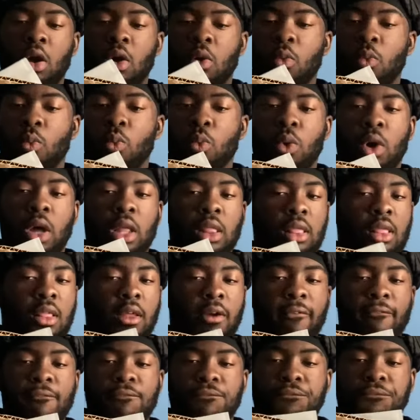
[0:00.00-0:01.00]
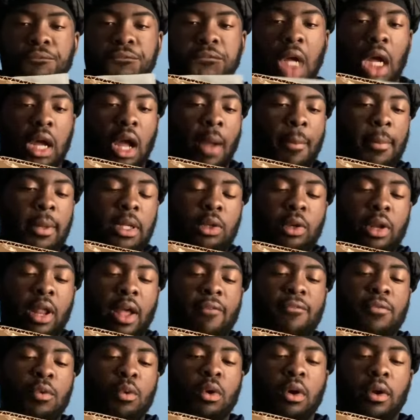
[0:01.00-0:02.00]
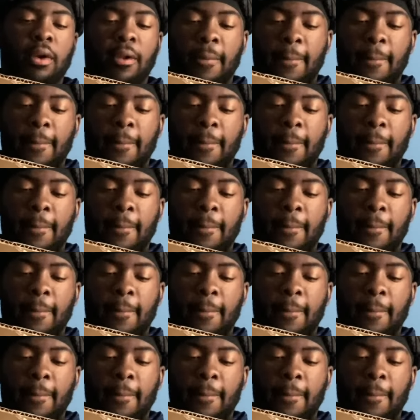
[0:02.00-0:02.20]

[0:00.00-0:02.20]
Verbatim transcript: what the? I'm going to do that for.